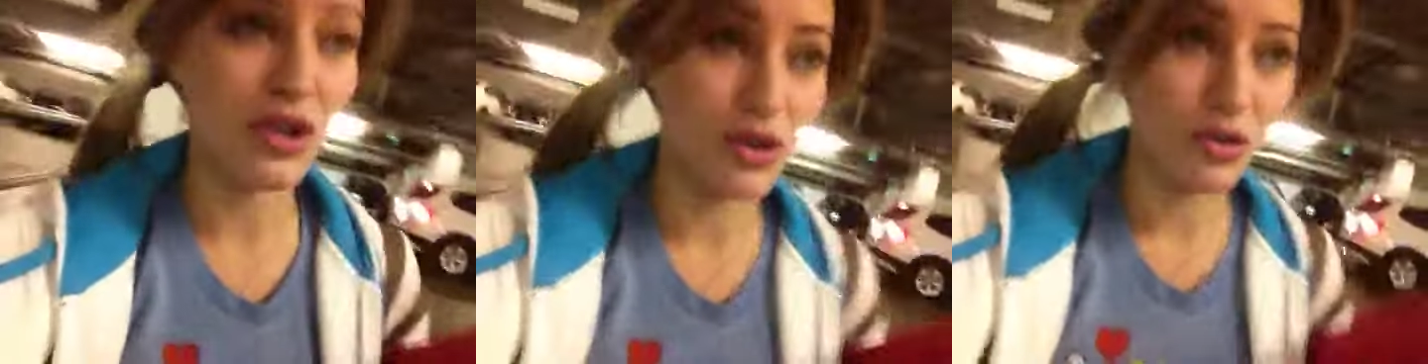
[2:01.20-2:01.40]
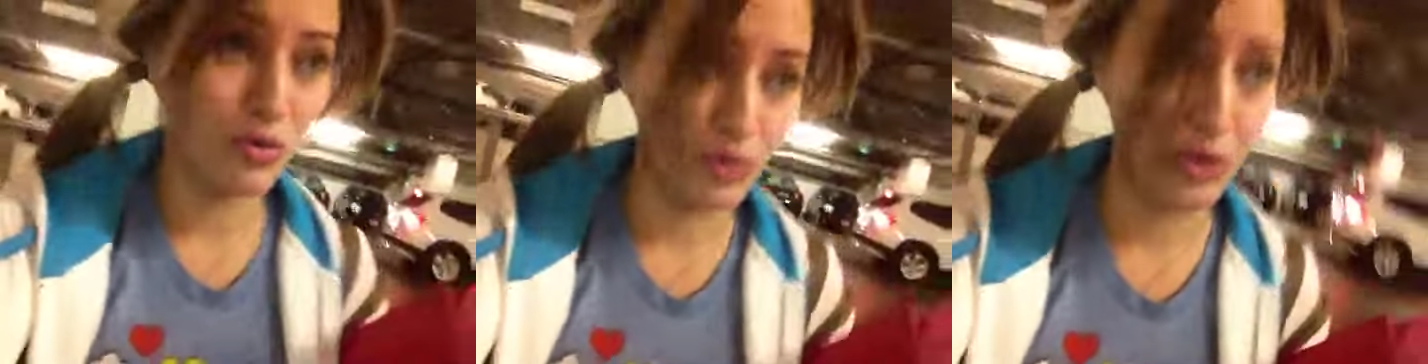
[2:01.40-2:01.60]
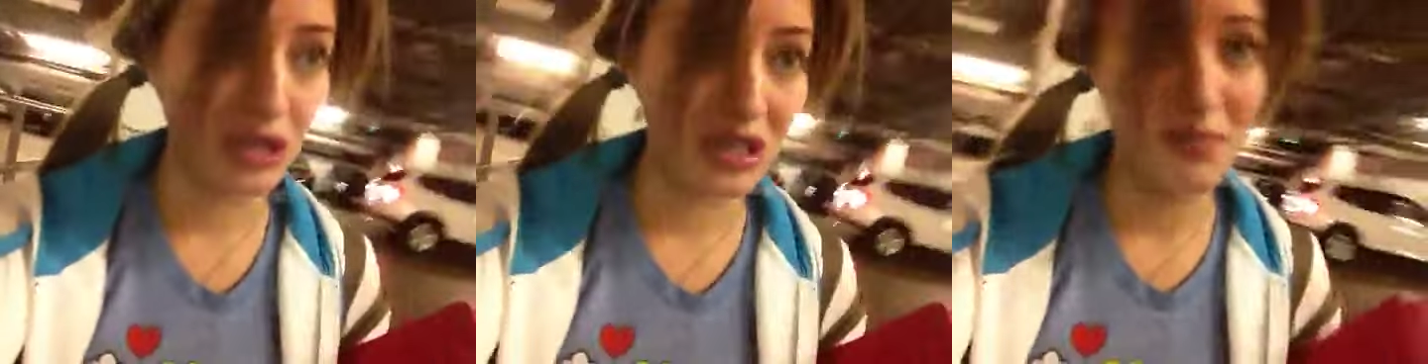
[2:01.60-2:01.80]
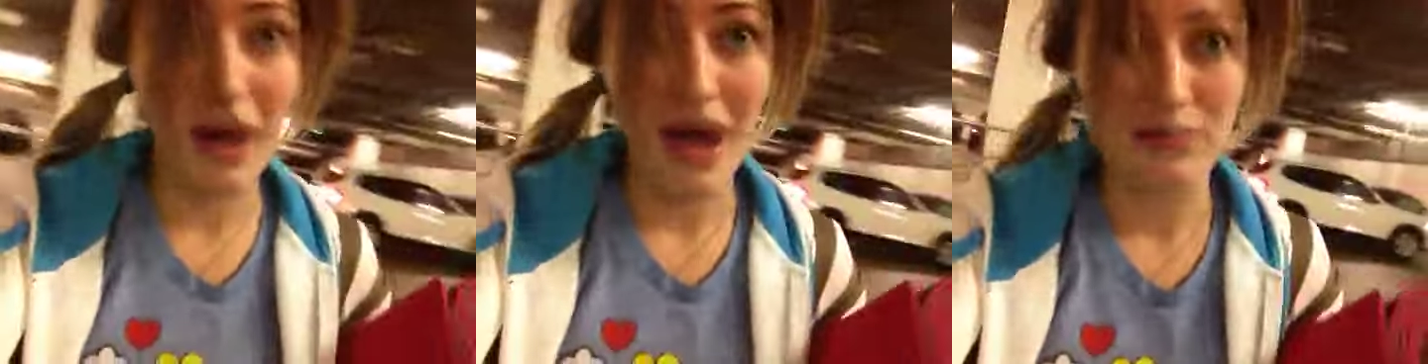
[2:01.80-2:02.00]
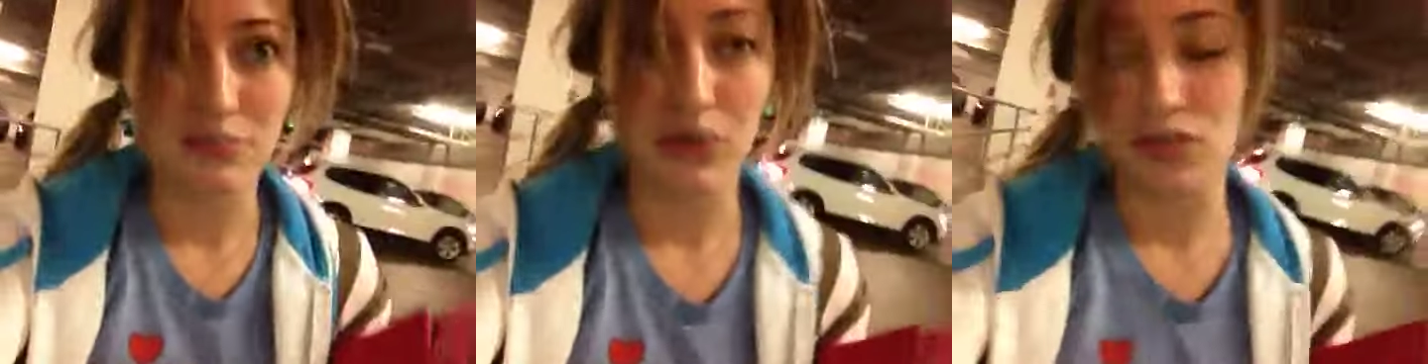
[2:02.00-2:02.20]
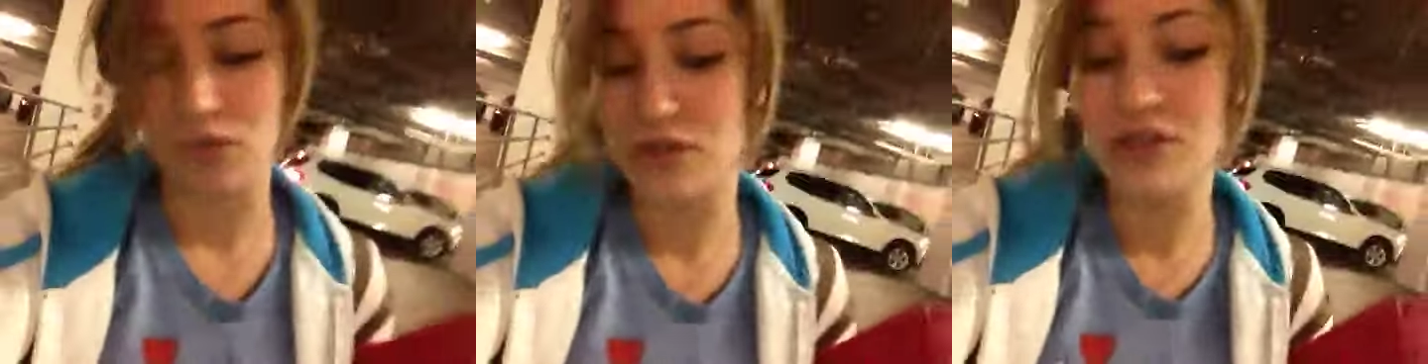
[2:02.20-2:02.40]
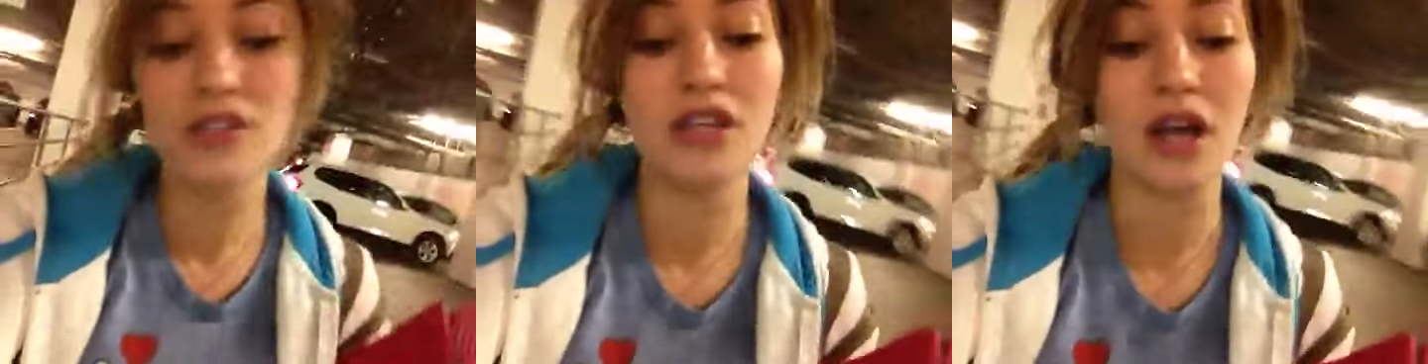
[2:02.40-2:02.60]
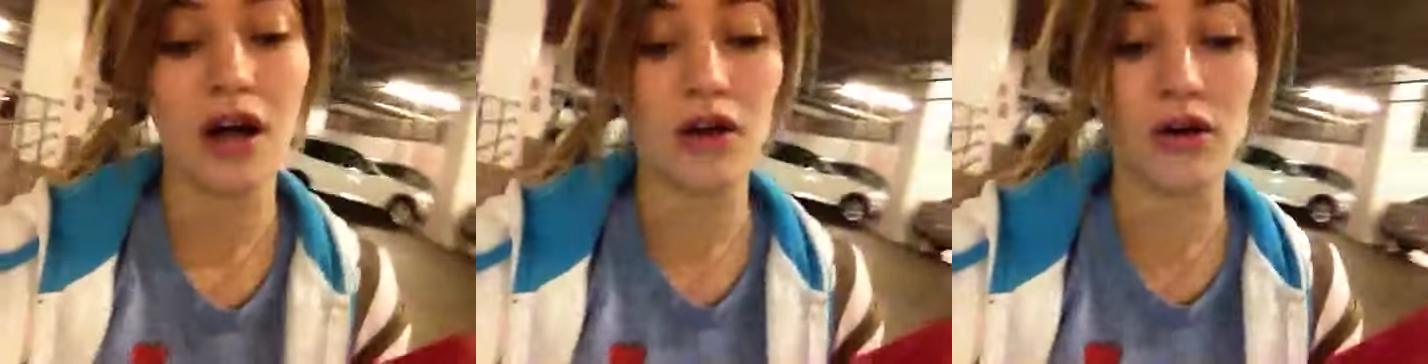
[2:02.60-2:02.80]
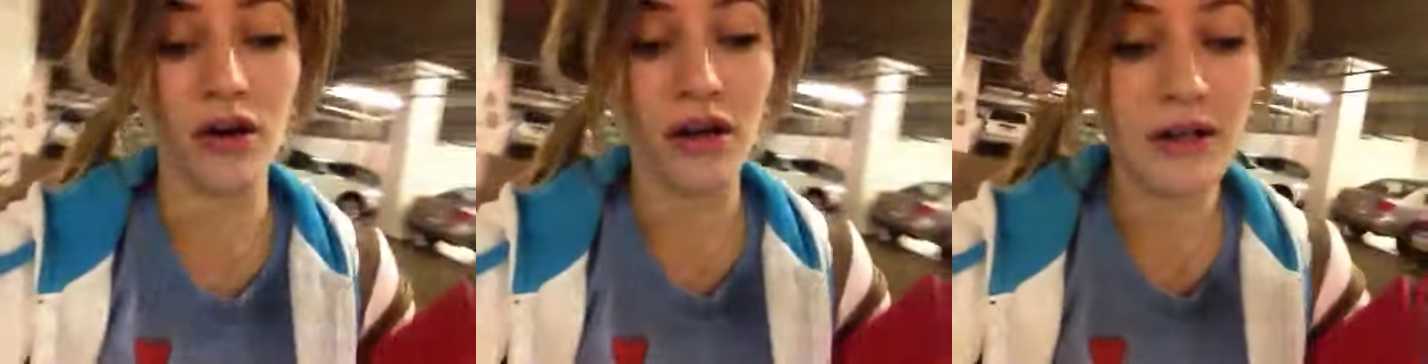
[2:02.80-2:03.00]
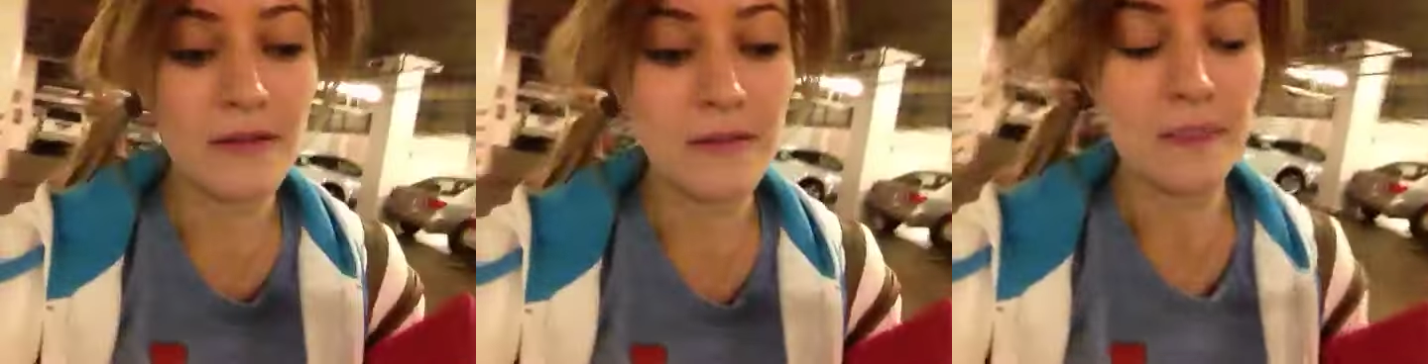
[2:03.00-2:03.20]
on a really bad mood, so
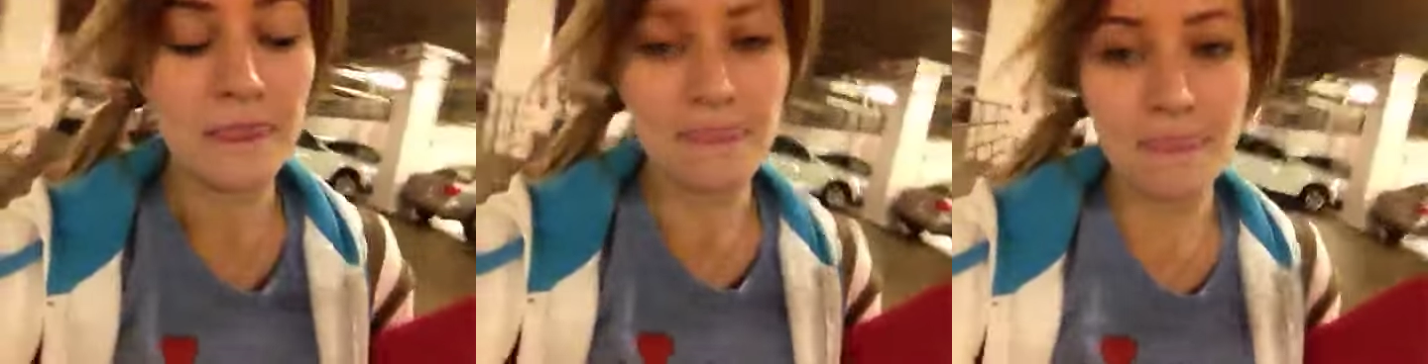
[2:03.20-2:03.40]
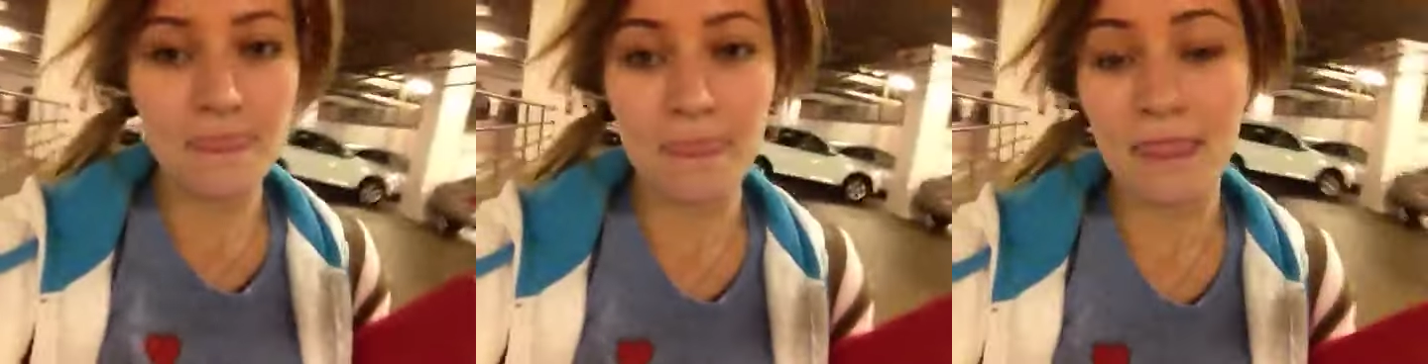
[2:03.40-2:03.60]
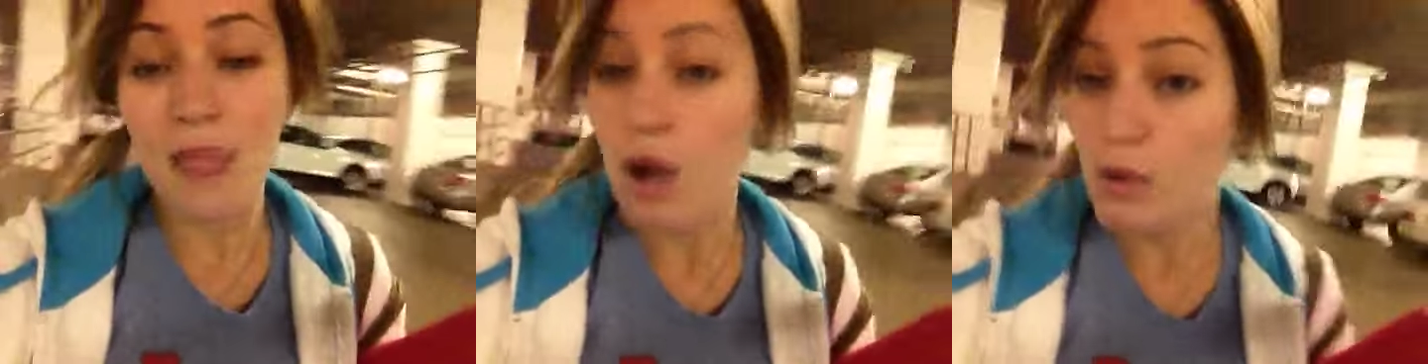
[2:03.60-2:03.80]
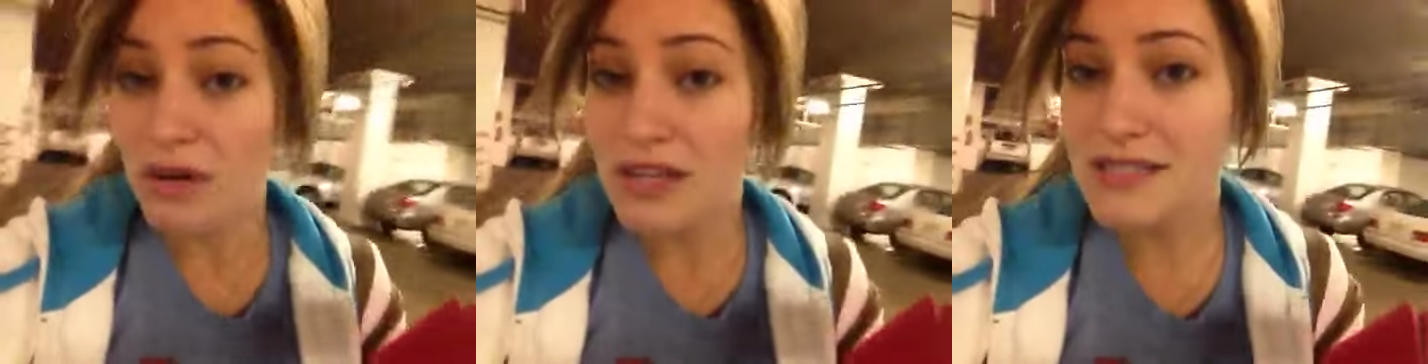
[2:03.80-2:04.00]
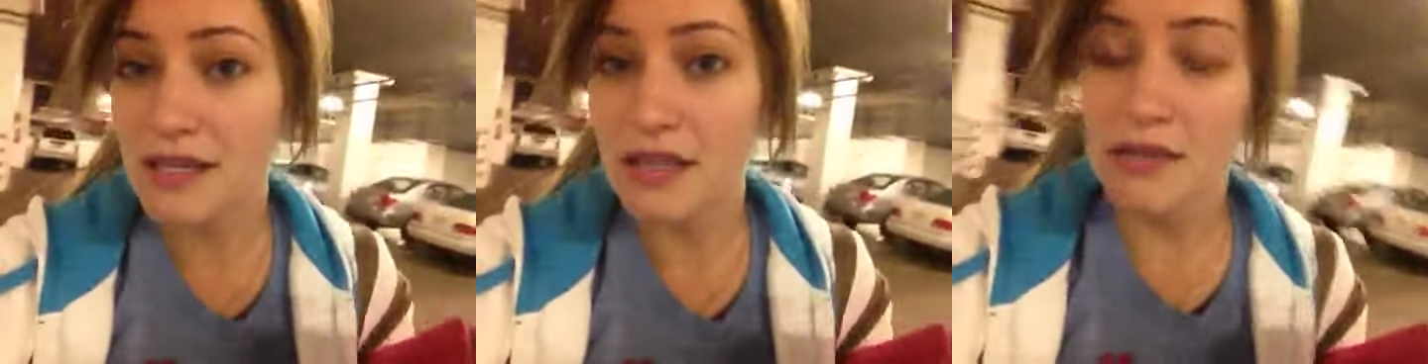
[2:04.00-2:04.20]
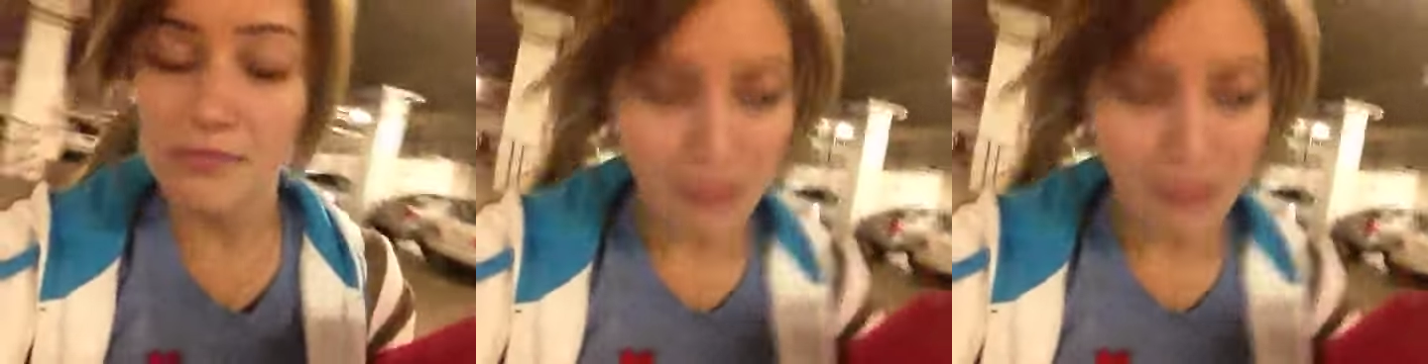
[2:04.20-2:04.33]
no reason.